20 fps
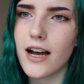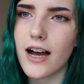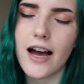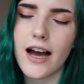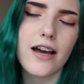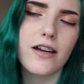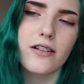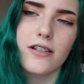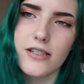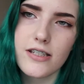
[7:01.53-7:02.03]

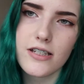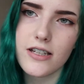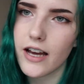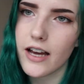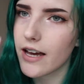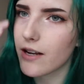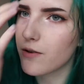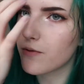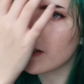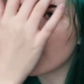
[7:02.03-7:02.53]
I
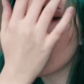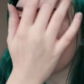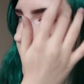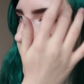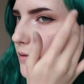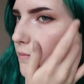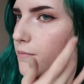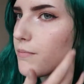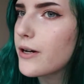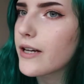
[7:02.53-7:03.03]
don't get
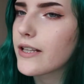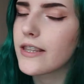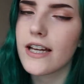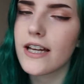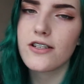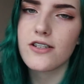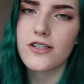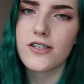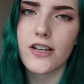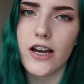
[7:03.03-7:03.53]
it, but
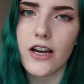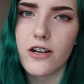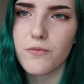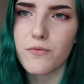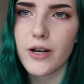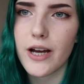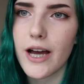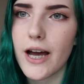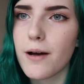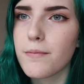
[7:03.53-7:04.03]
that's just kind of
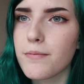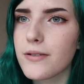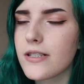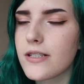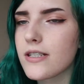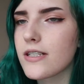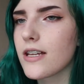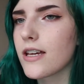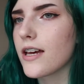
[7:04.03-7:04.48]
what happened.